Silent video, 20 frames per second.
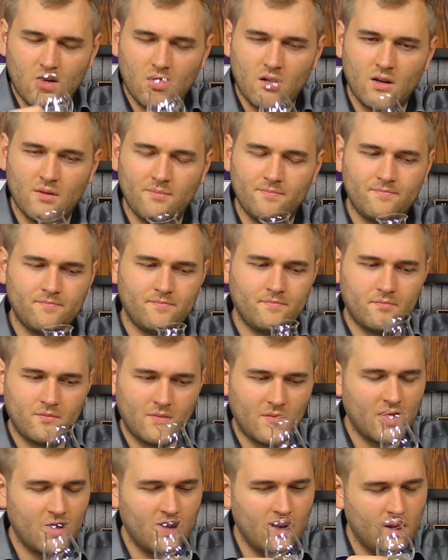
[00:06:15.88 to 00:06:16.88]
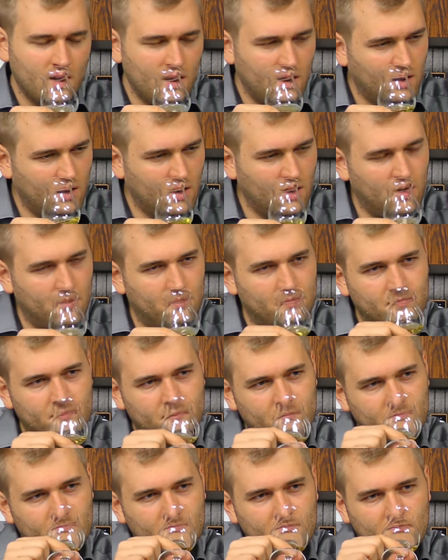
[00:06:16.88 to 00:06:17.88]
oh, um,
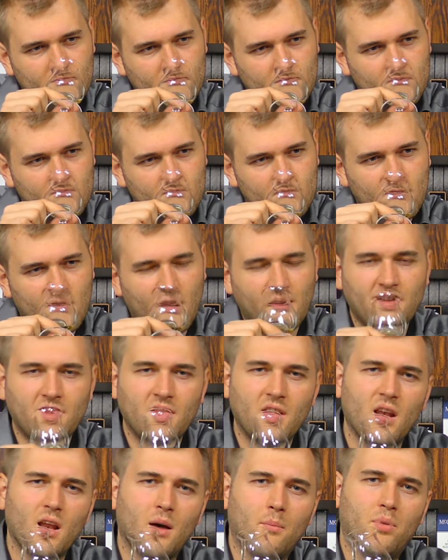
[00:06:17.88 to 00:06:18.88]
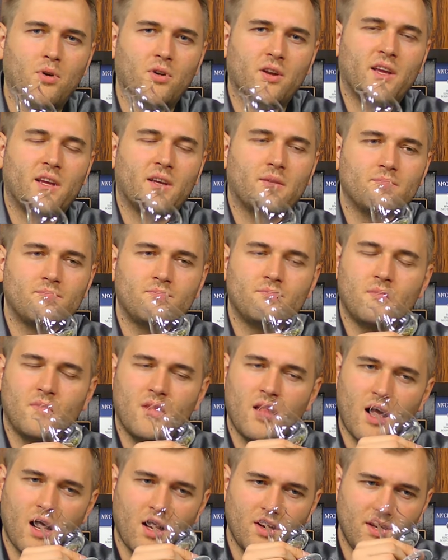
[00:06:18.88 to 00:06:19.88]
vanilla pudding,
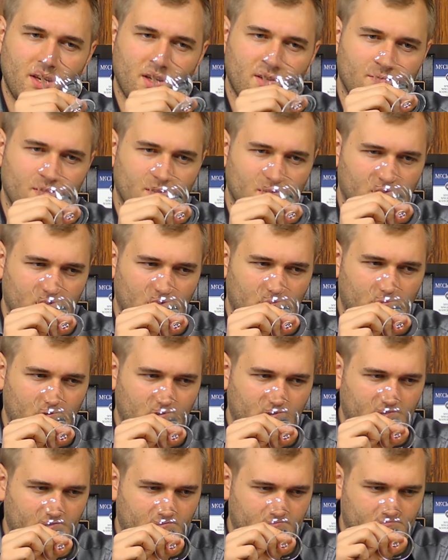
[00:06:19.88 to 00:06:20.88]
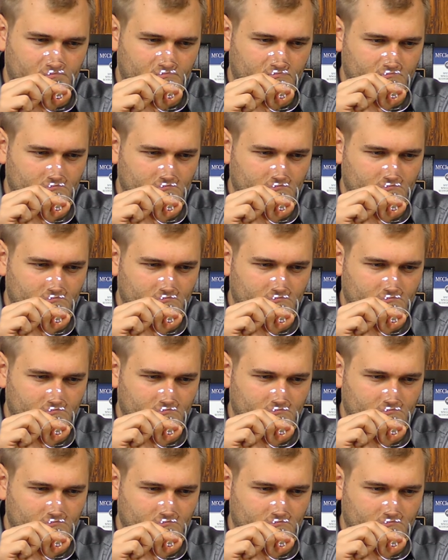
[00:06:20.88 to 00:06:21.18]
honey and vanilla pudding.